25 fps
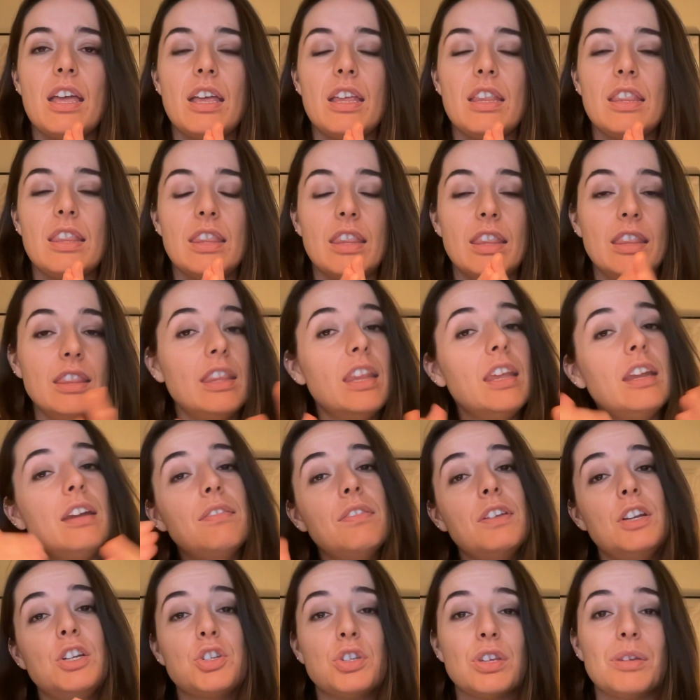and then
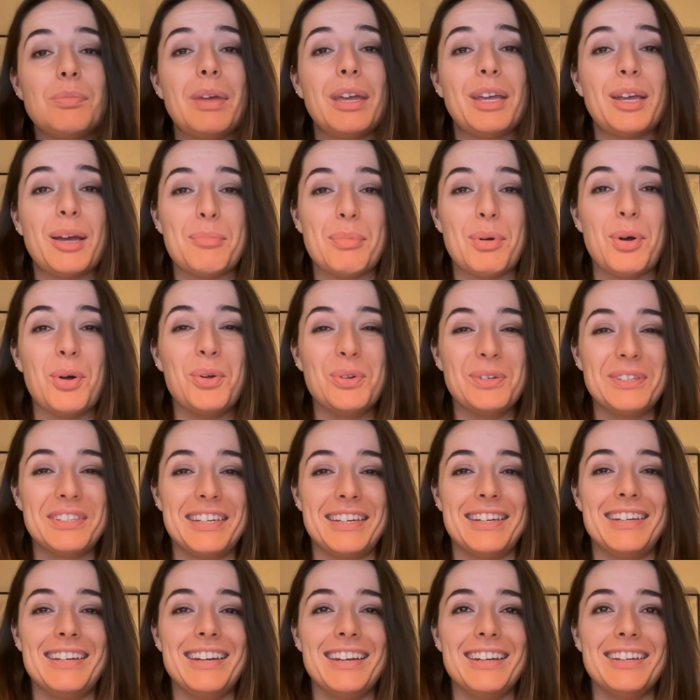eventually make up a whole
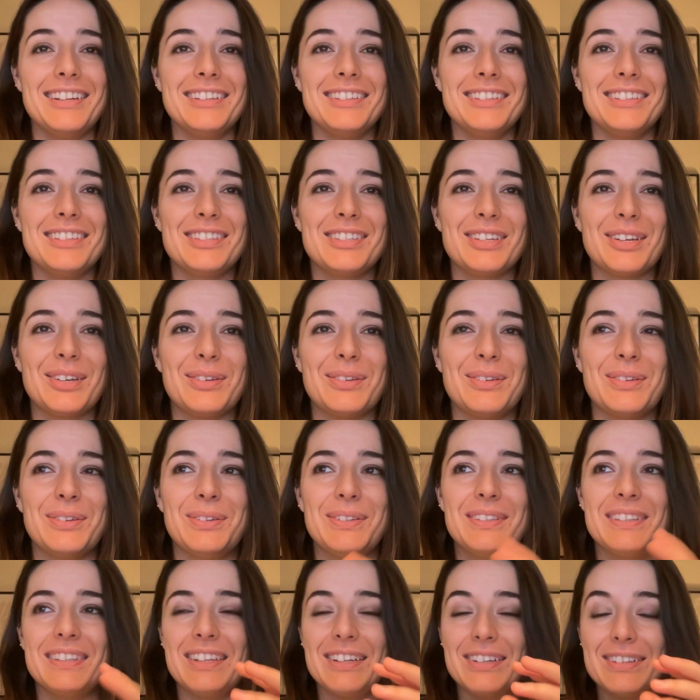tendon. So
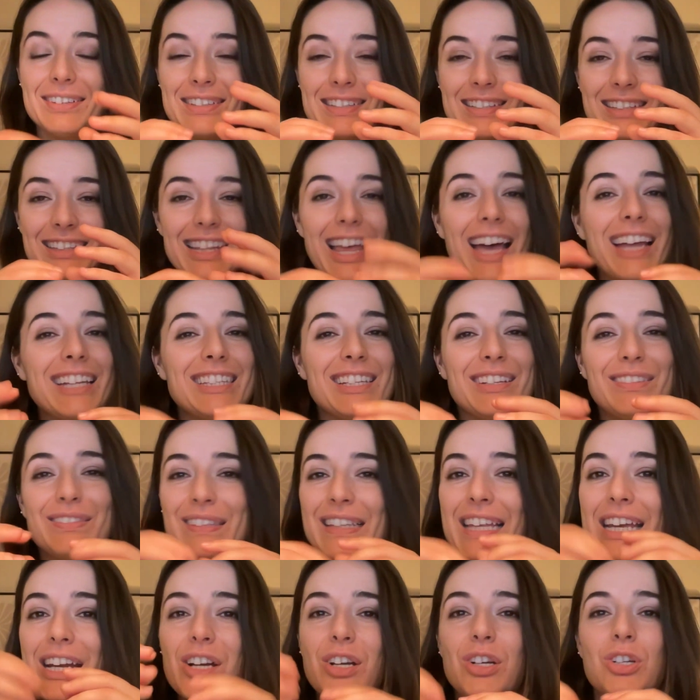there's lots of
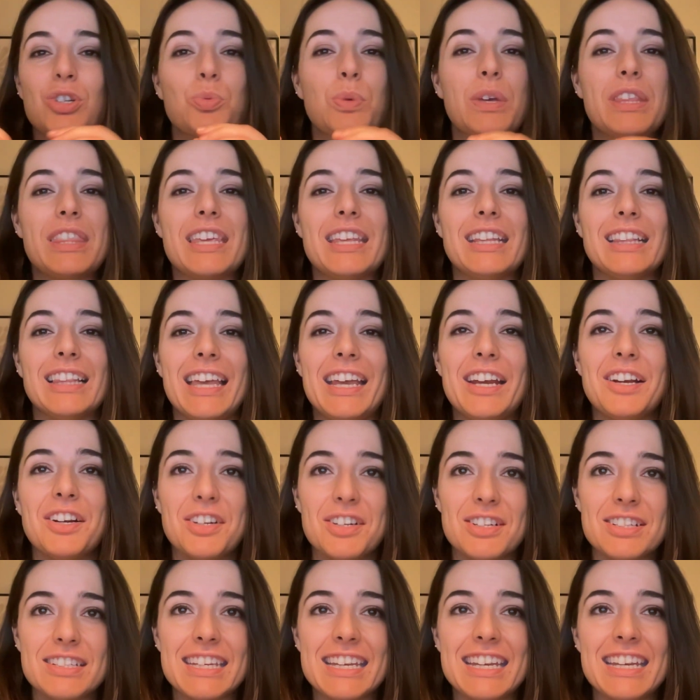layers within
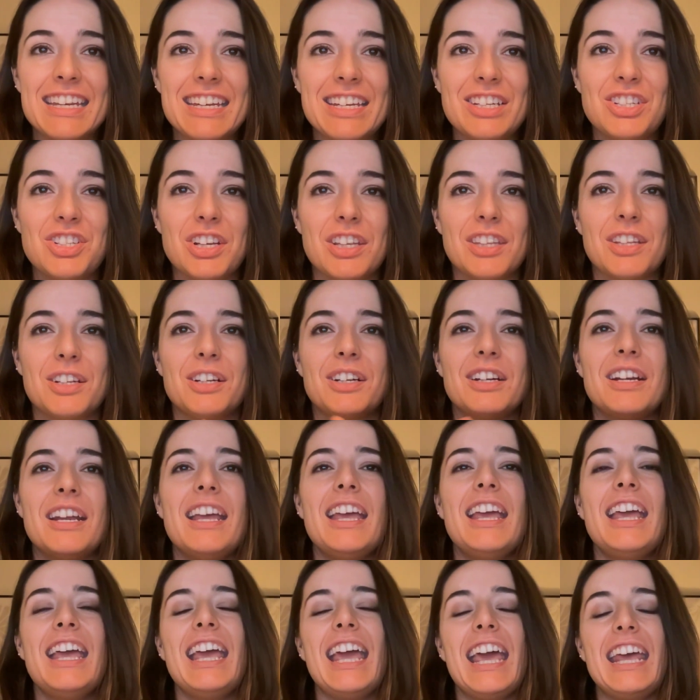layers in each other.
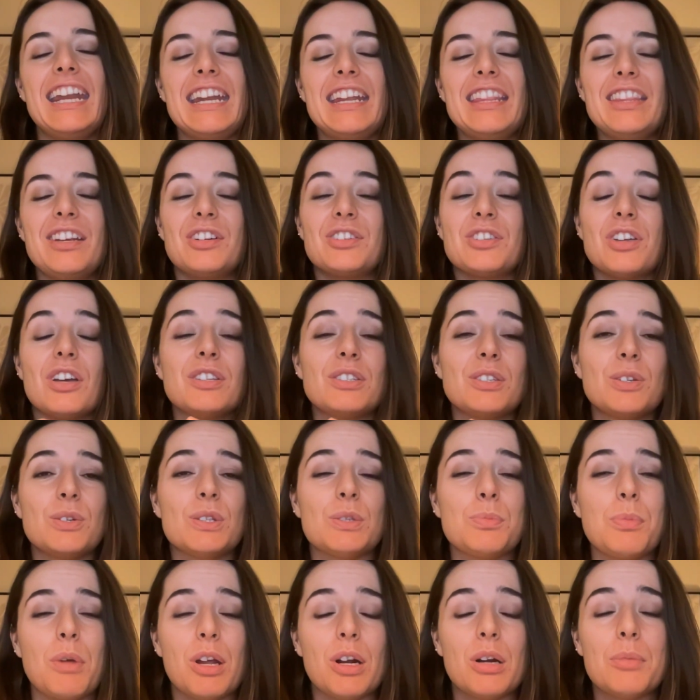And then there's also
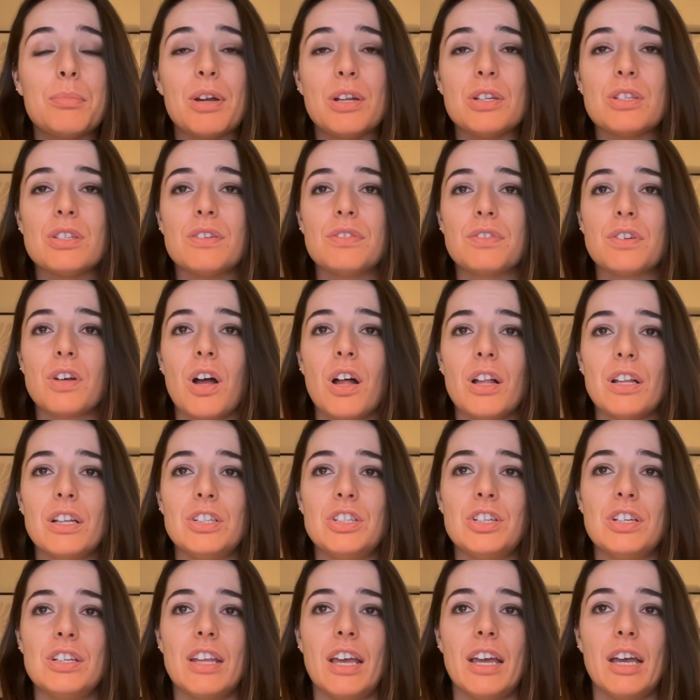smaller amounts of
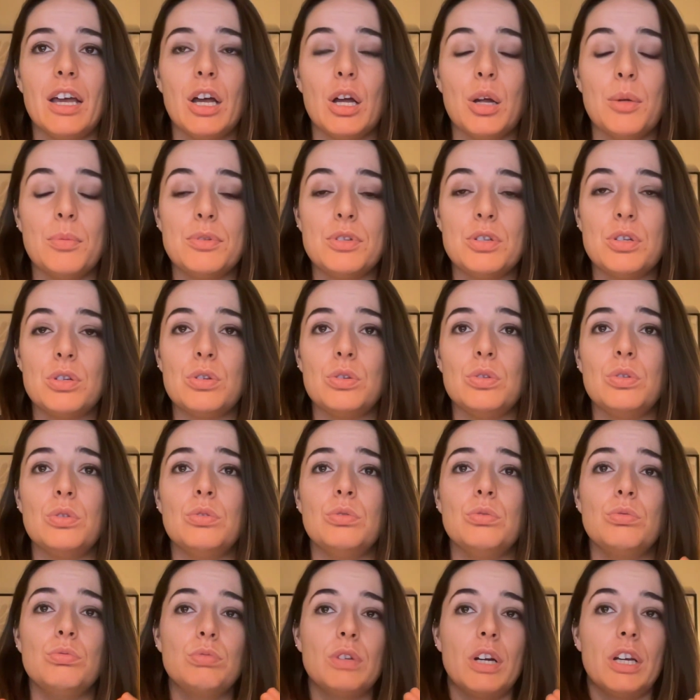collagen that help
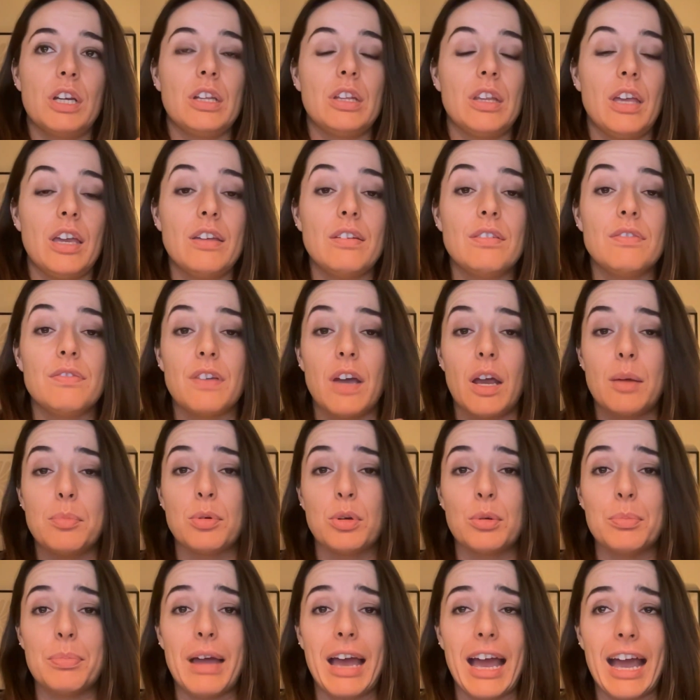to regulate
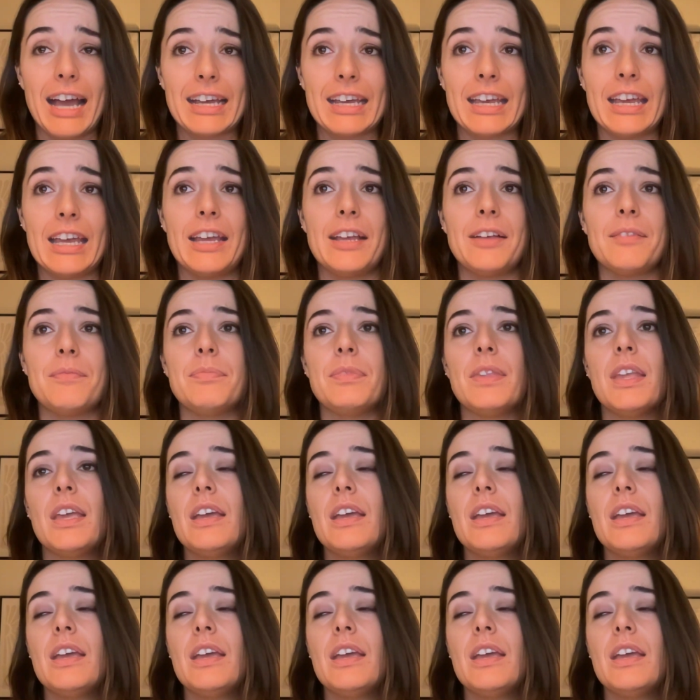fibril packing,